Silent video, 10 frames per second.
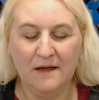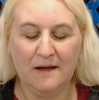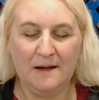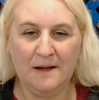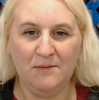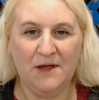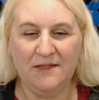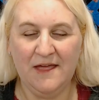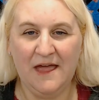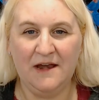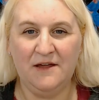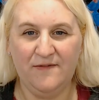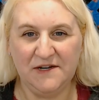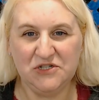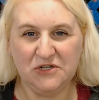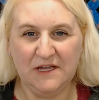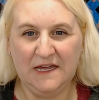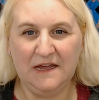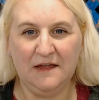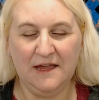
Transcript: Um, and then eventually,